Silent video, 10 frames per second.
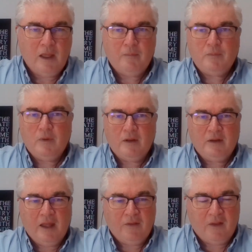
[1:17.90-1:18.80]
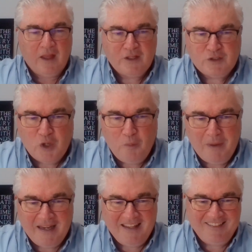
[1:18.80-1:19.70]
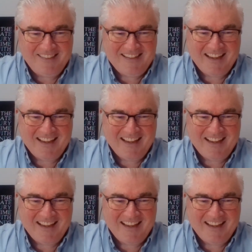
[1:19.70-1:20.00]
Yep. And like so many